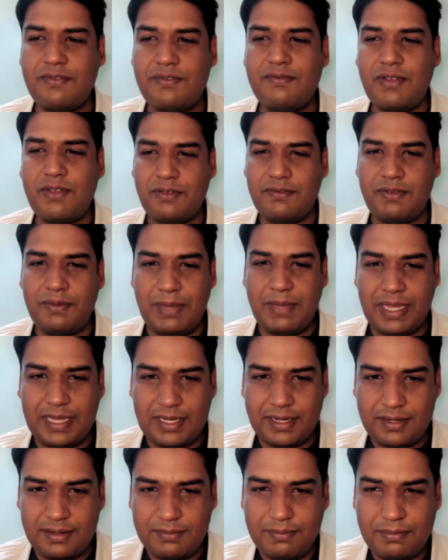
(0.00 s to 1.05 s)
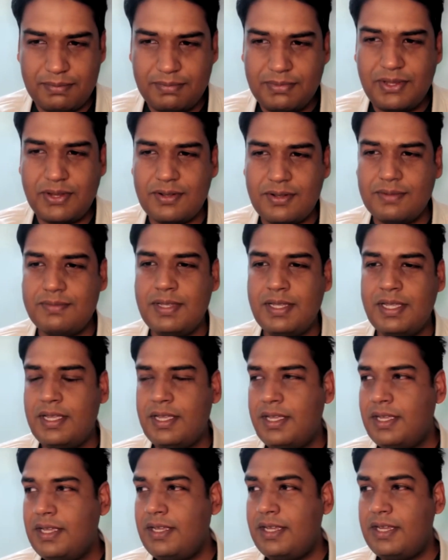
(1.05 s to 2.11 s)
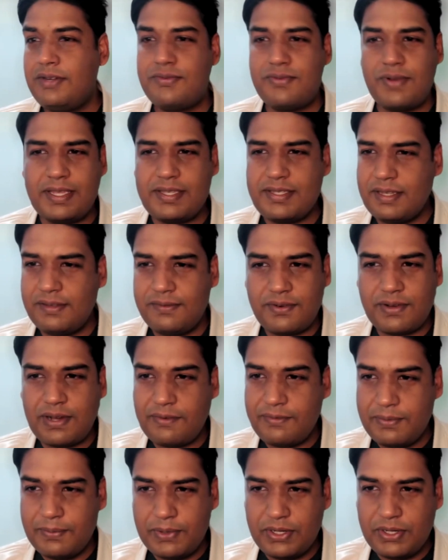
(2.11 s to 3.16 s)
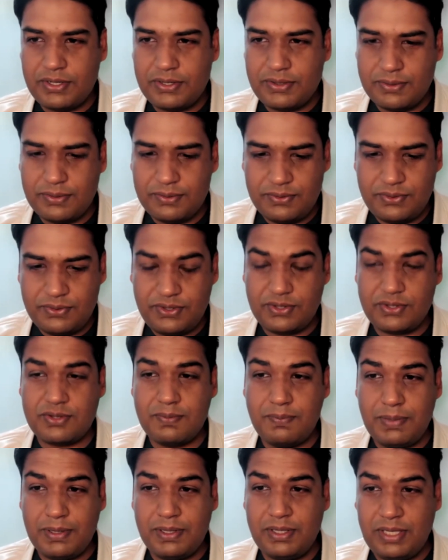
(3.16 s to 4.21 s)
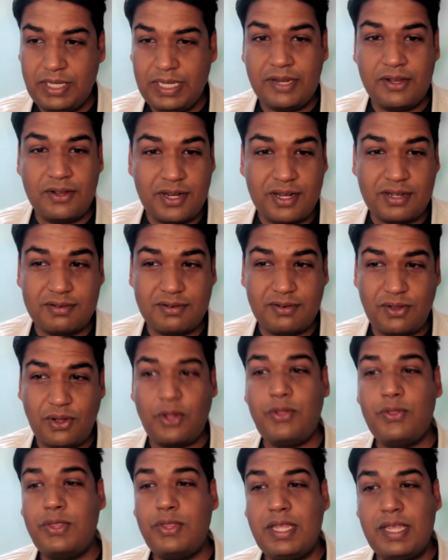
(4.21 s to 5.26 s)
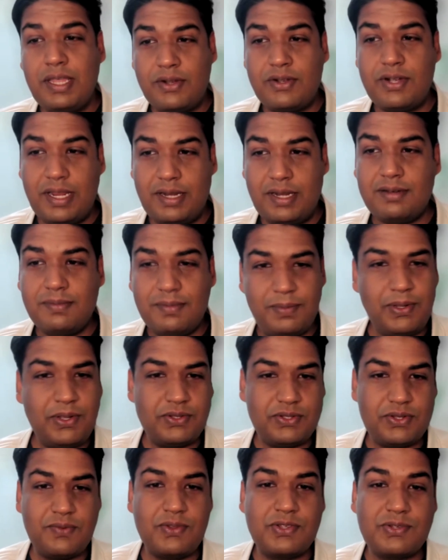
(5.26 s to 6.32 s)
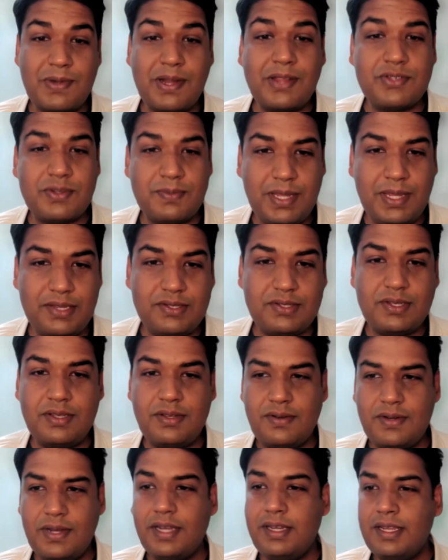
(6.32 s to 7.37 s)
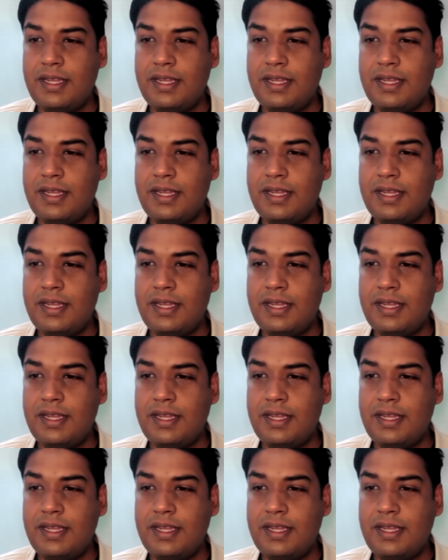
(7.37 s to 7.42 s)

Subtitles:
What if we make it, you know, interesting for everybody to just build the internet on the internet because it was browser based, right?